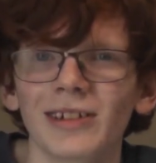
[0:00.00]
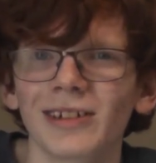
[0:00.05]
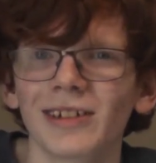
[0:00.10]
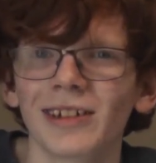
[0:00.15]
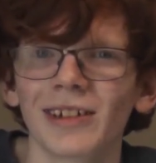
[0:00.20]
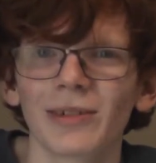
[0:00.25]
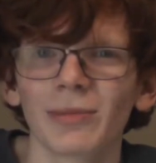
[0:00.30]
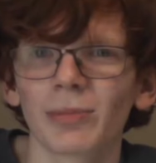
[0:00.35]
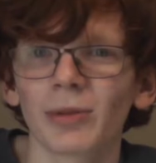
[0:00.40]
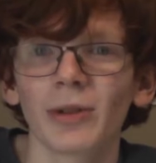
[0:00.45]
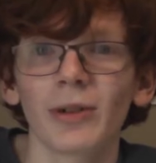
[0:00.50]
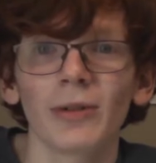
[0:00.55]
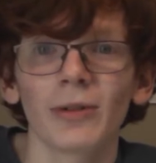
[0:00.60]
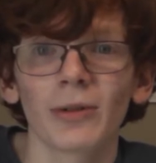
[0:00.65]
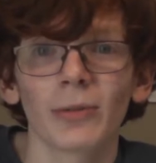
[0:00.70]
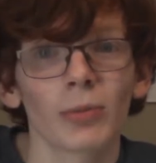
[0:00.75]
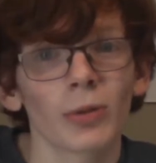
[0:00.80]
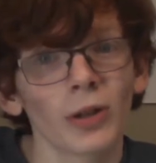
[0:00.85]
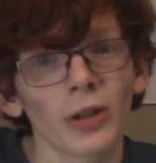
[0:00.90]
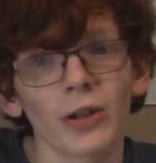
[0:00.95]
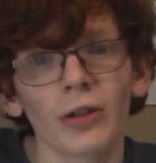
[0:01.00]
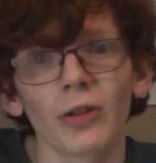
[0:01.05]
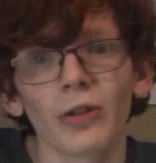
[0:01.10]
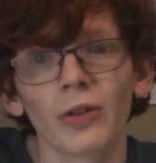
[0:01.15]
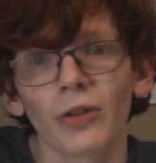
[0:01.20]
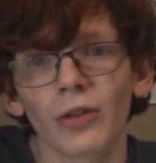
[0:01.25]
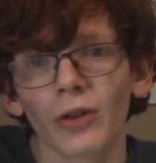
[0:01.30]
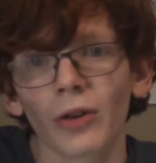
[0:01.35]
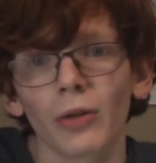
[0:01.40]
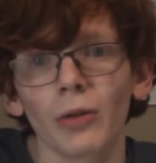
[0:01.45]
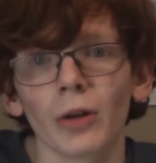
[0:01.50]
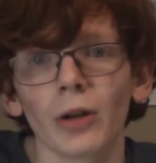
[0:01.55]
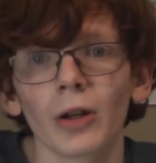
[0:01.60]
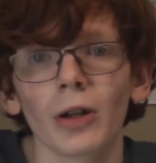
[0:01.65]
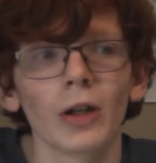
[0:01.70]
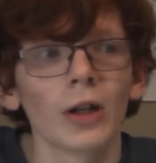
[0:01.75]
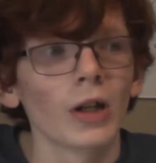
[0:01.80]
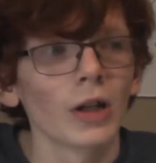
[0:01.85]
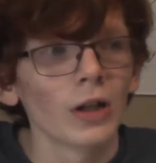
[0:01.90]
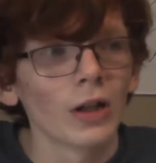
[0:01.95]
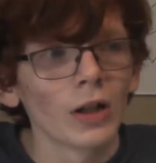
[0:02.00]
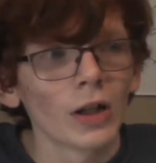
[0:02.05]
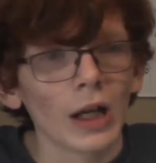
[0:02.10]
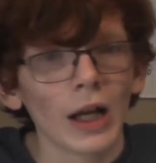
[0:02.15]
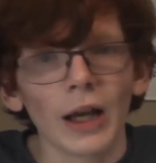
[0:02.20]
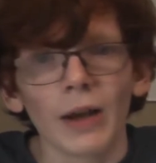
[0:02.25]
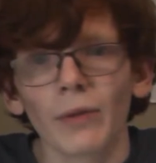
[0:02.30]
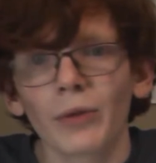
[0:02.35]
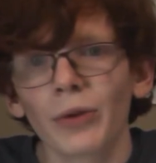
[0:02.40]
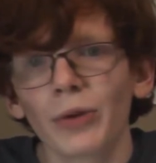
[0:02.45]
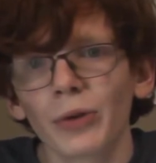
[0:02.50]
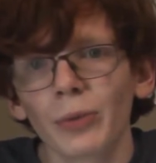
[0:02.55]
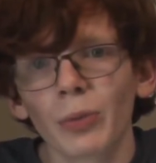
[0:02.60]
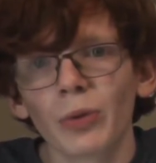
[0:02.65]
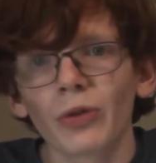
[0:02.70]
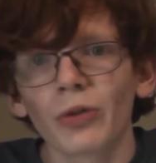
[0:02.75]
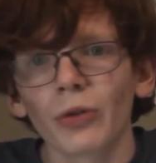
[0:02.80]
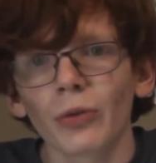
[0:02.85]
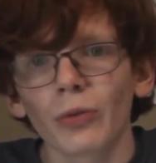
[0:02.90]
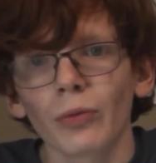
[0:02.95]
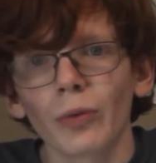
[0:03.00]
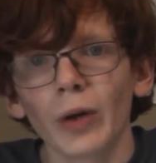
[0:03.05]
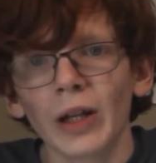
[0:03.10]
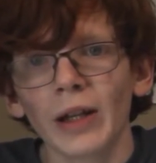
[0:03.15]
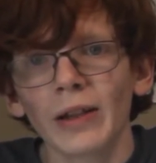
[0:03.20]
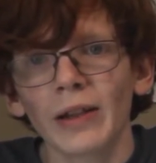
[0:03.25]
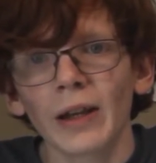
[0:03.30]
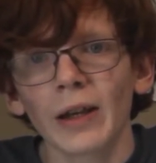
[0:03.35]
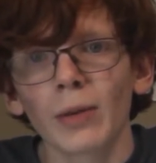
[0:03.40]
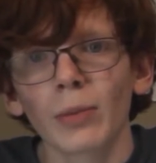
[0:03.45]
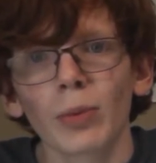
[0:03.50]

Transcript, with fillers: It's pretty pretty good soda. I have Super Chill right there,